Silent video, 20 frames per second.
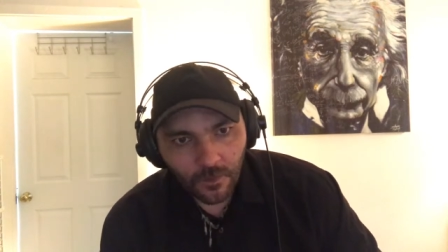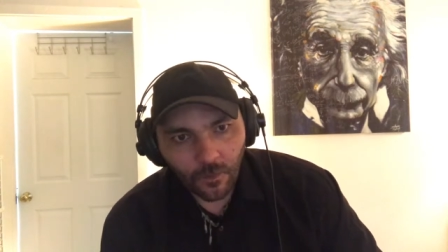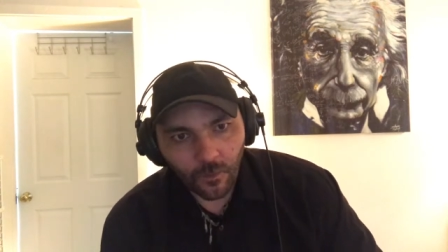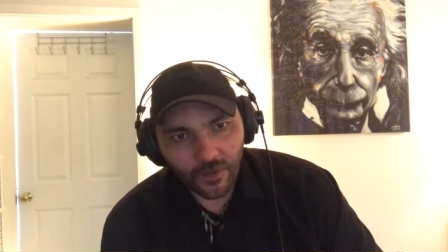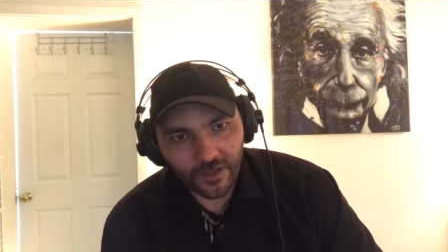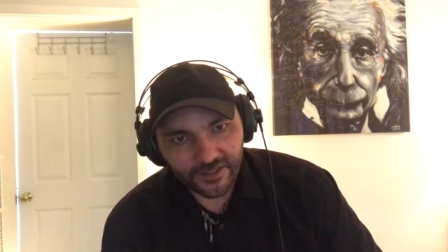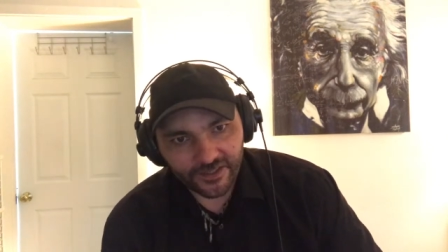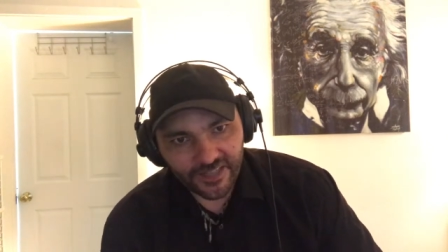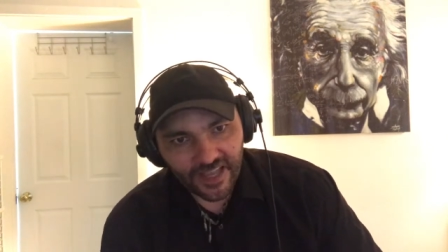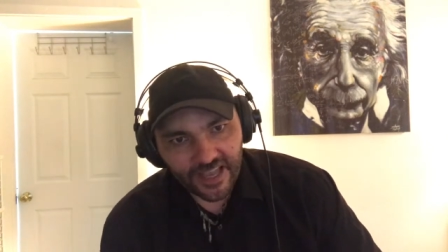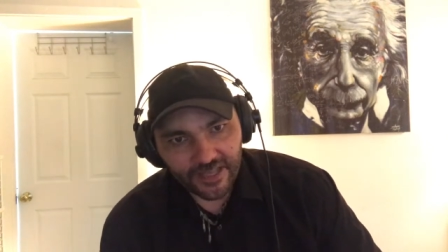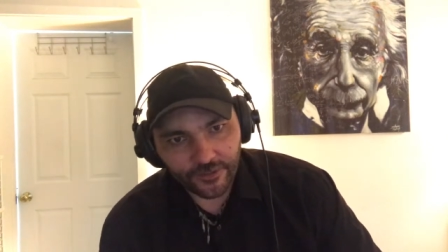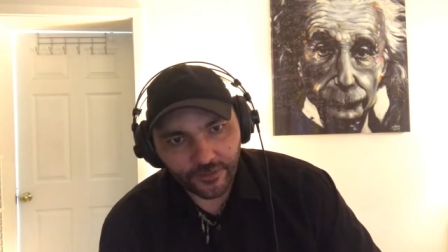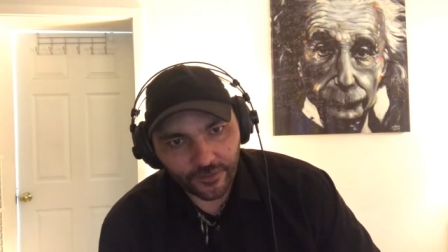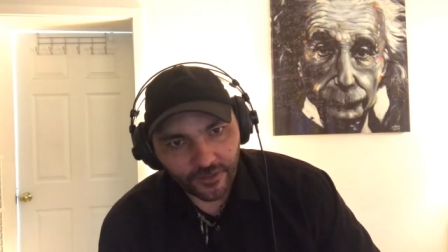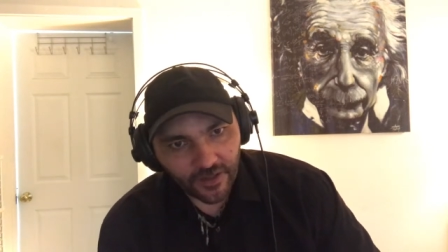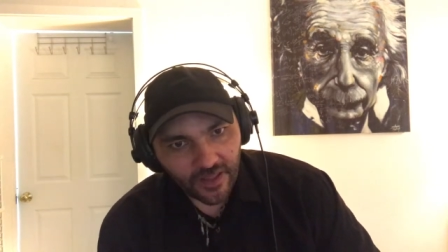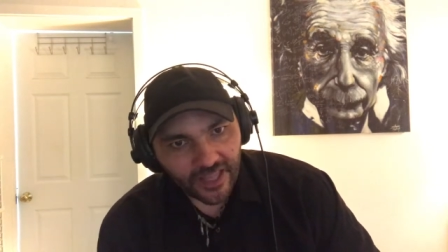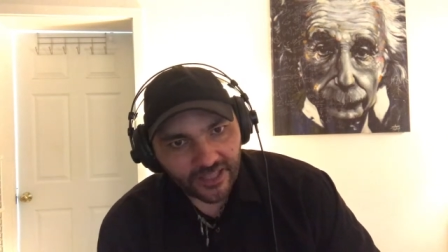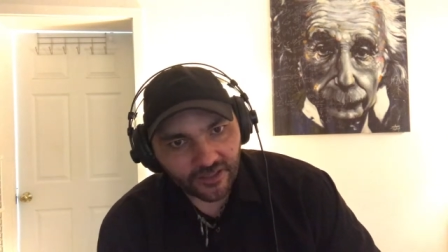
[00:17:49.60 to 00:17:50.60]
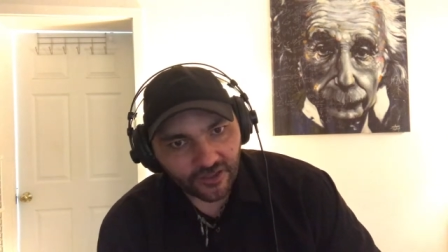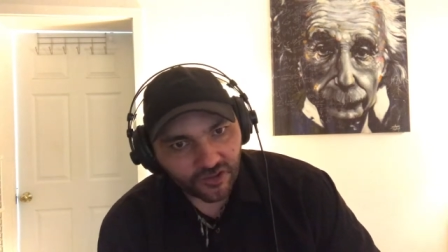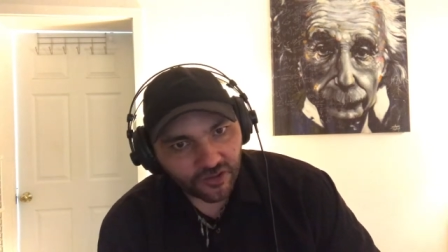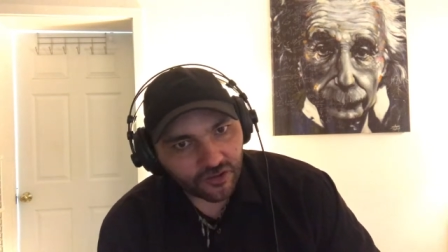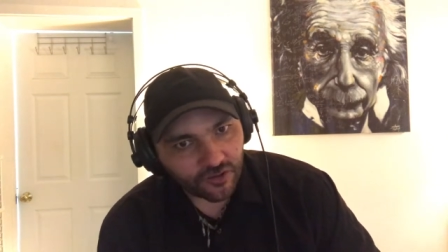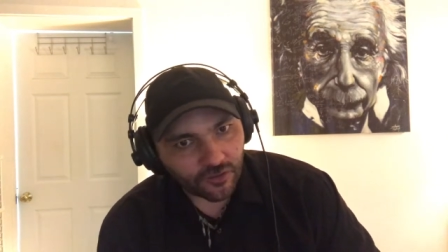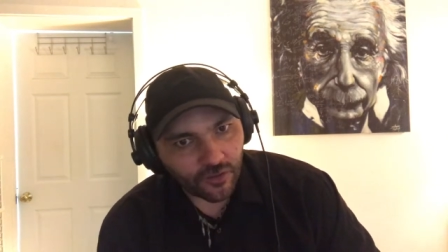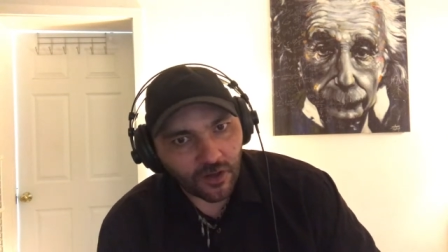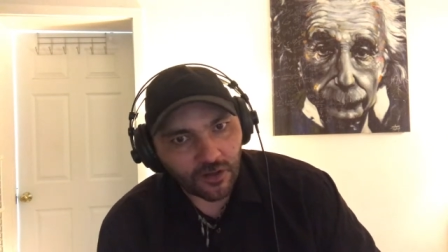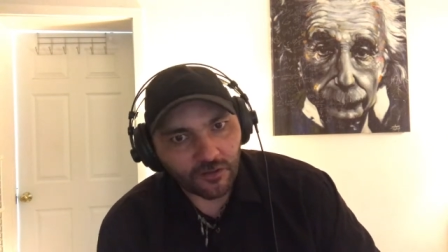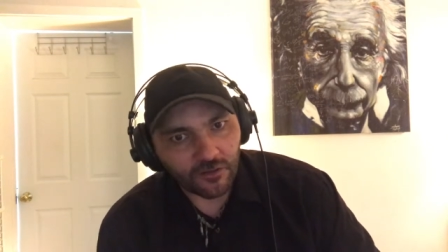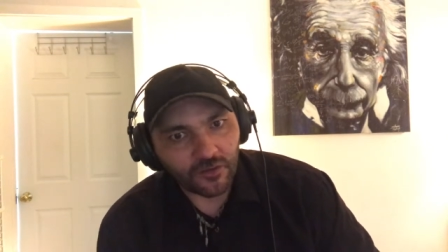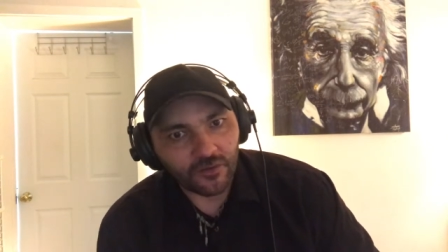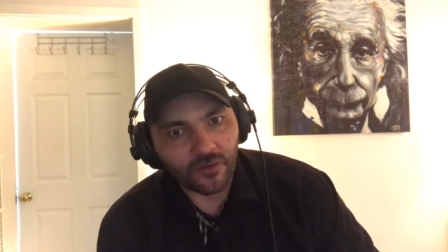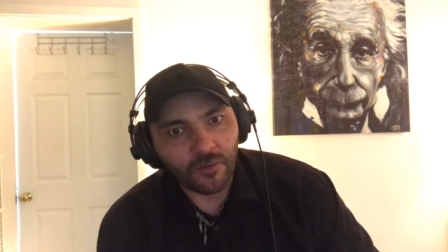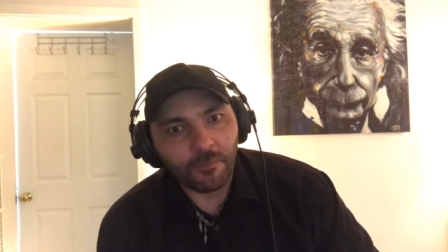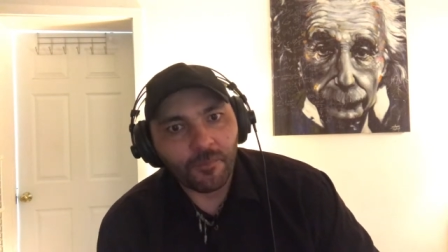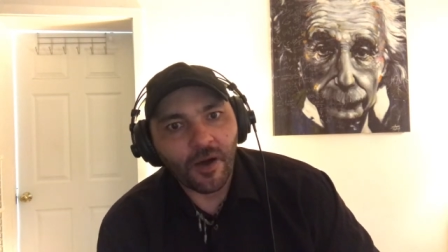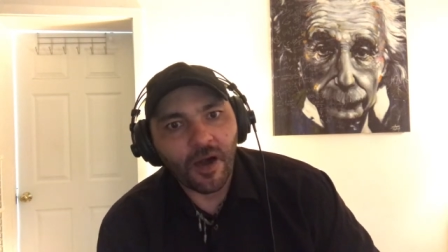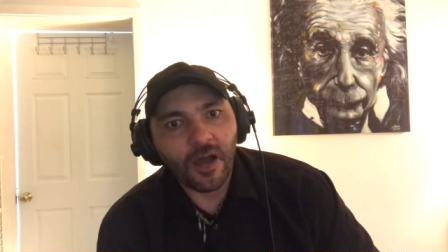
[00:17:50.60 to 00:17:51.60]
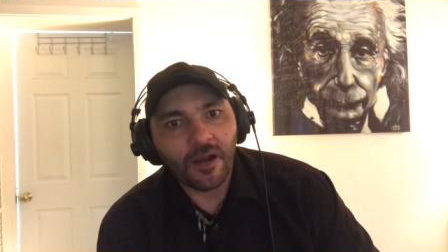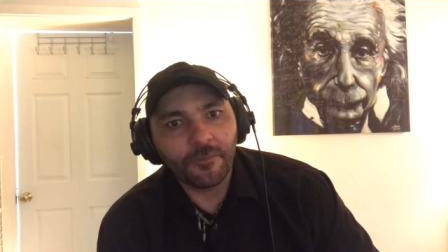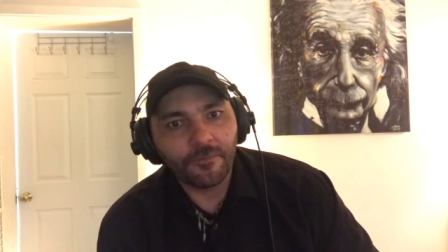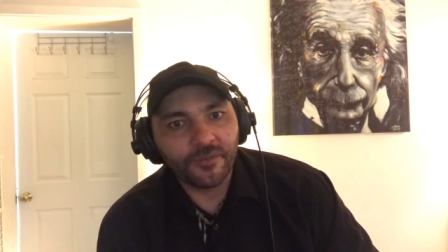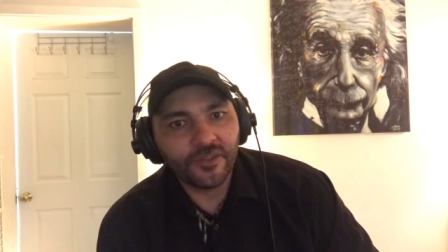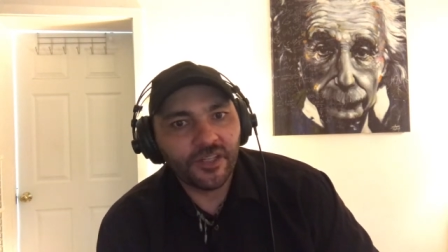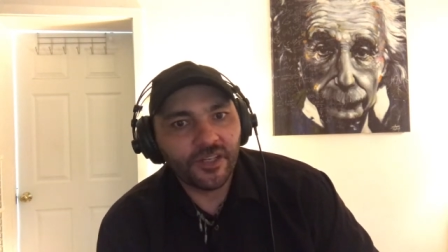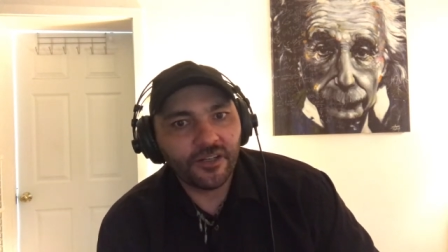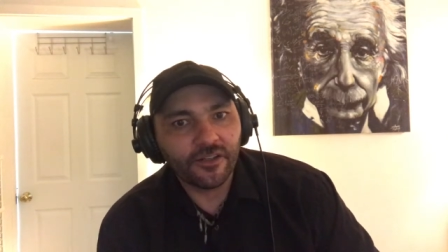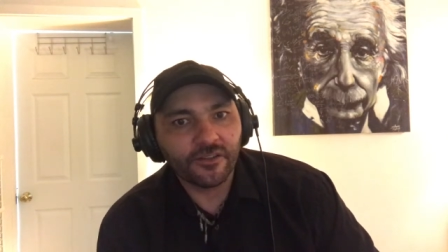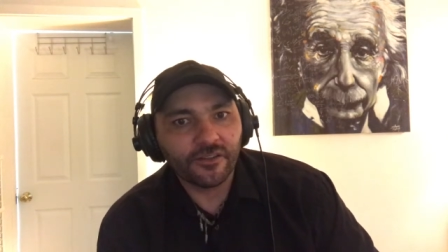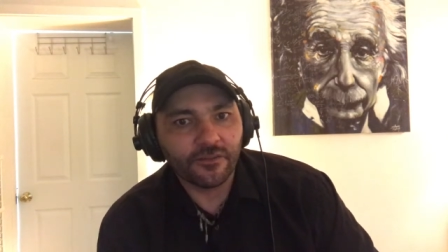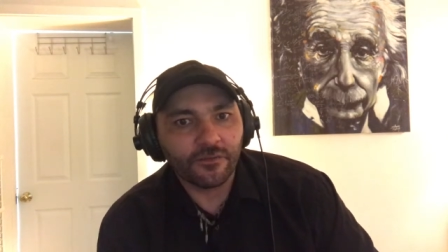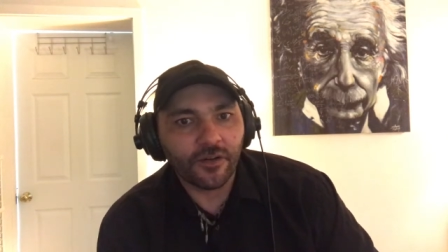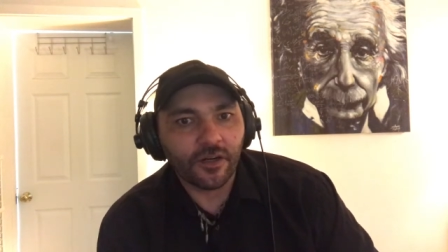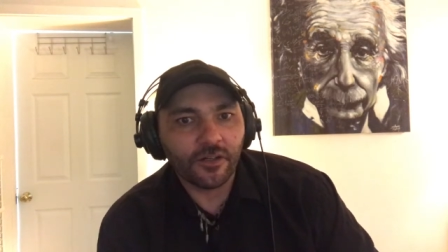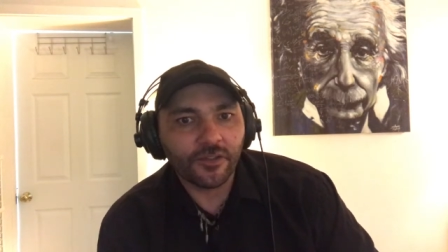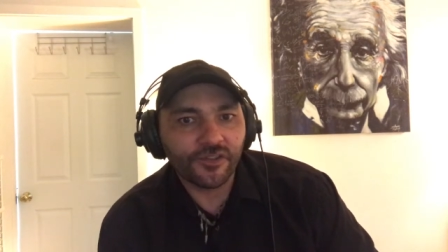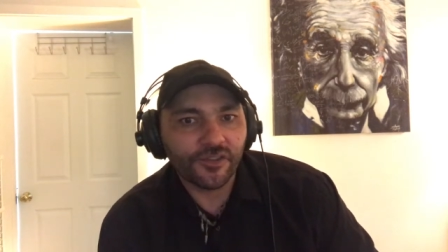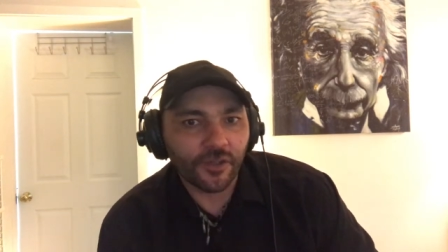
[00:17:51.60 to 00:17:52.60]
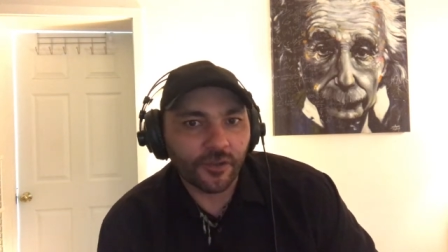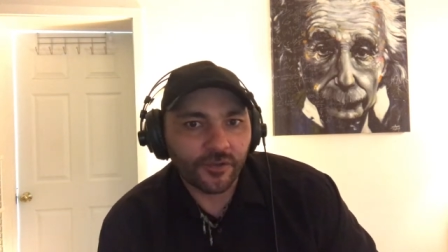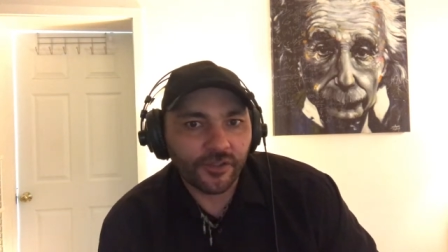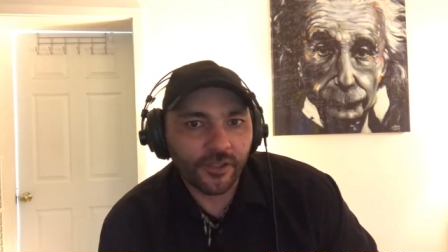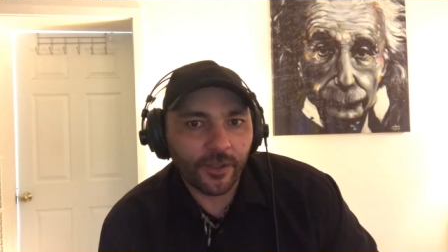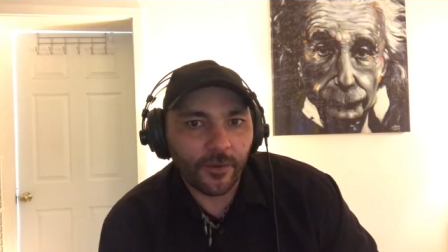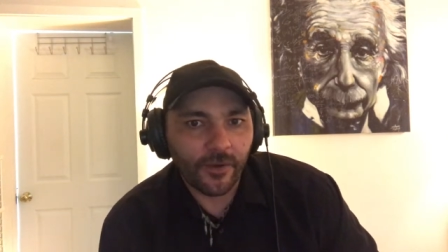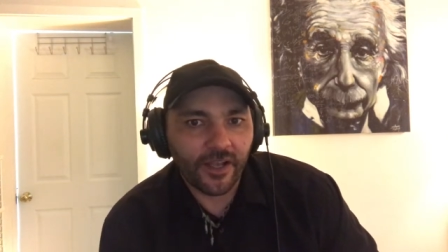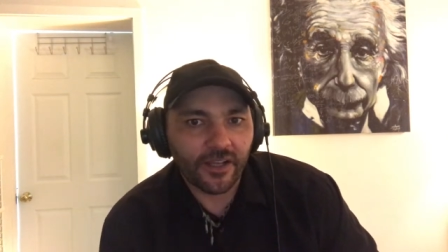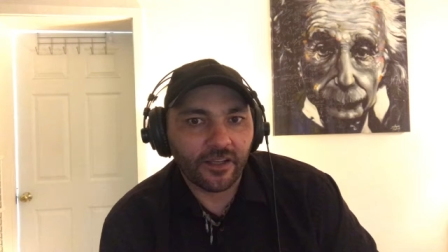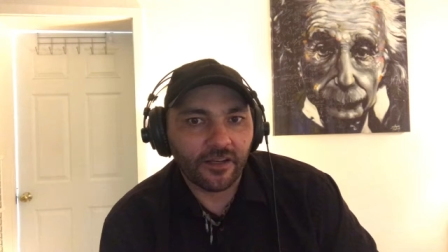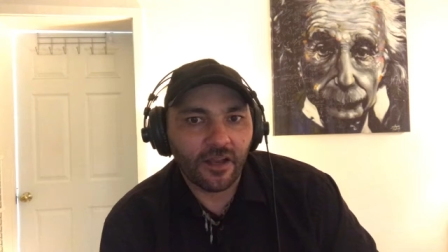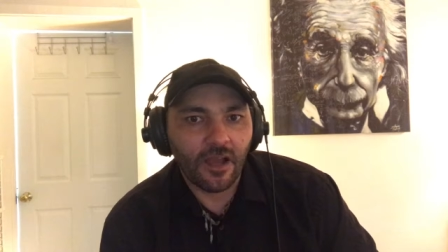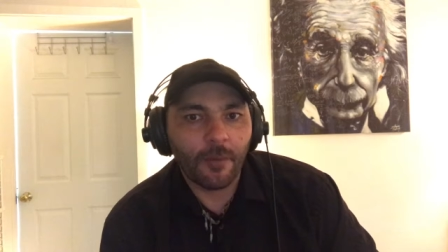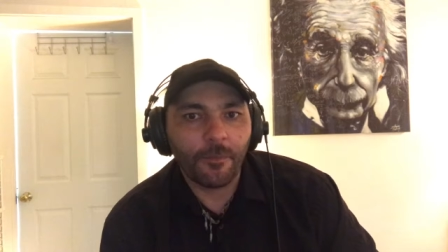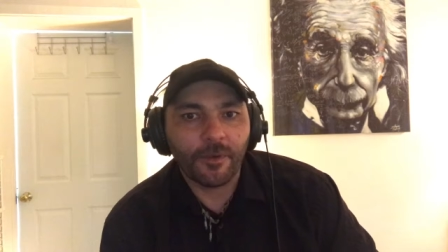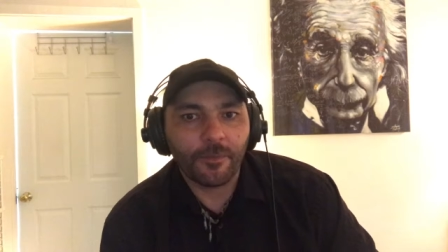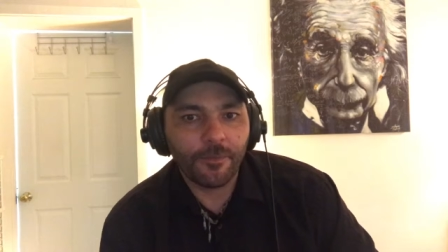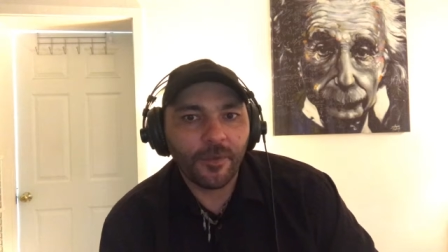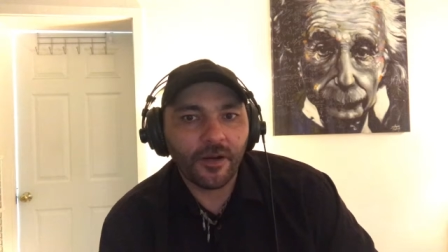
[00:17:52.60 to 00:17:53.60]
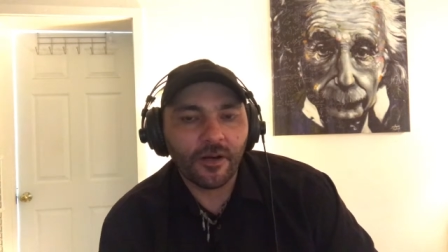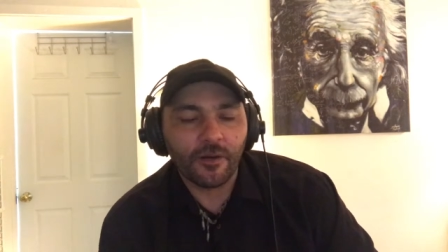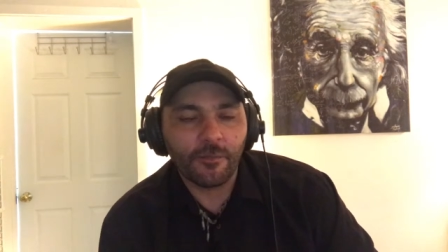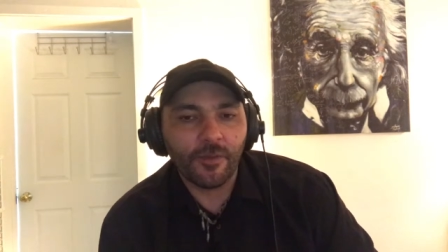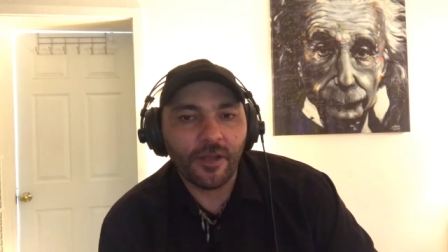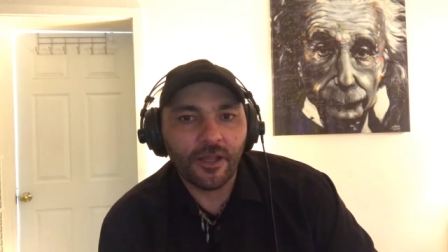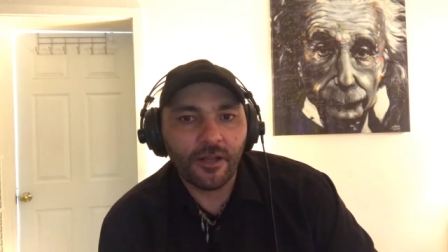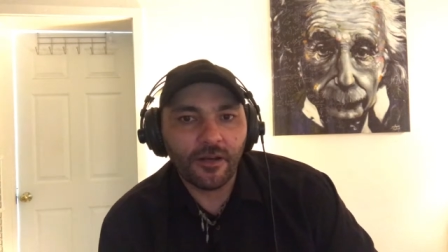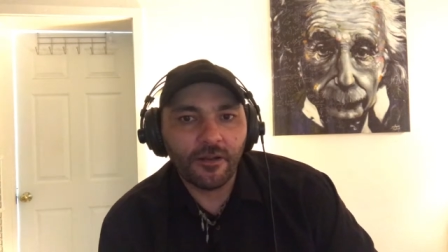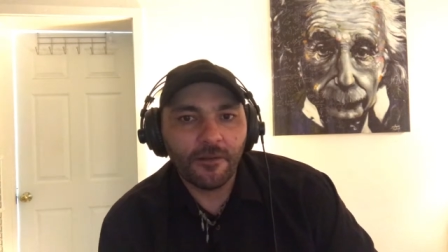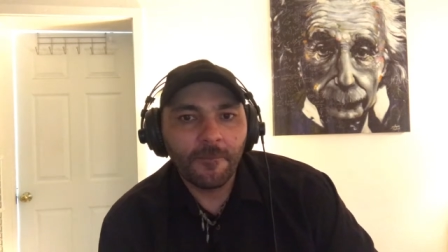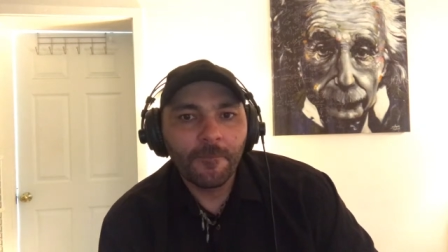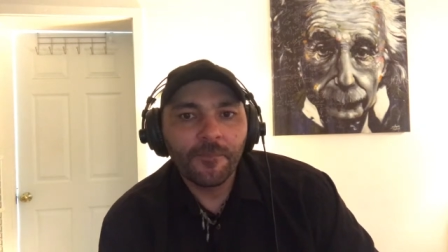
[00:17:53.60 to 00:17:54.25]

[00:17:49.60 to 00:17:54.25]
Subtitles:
what it's actually like to struggle at the bottom tiers of our socioeconomic pyramid.